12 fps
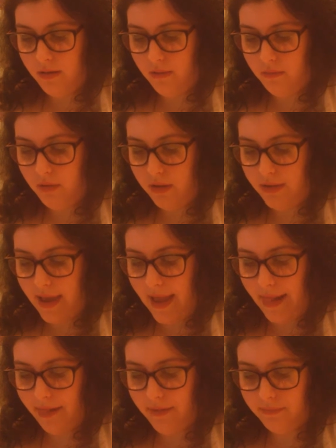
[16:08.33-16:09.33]
what the
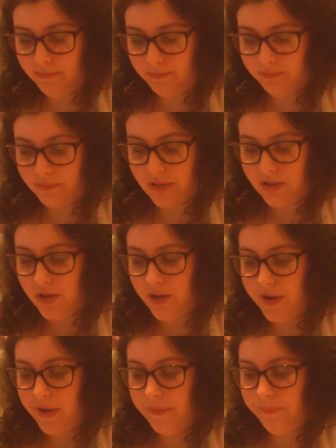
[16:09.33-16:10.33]
hell.
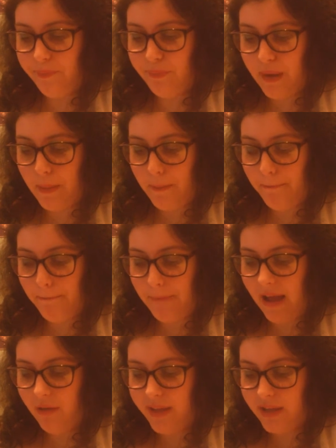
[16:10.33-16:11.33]
So
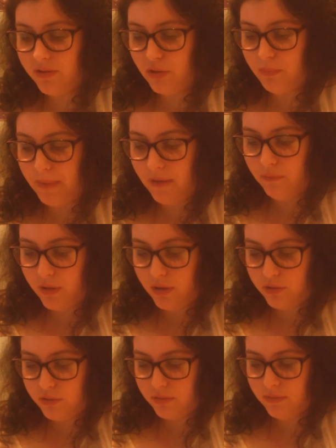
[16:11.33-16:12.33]
Poundland or Poundload,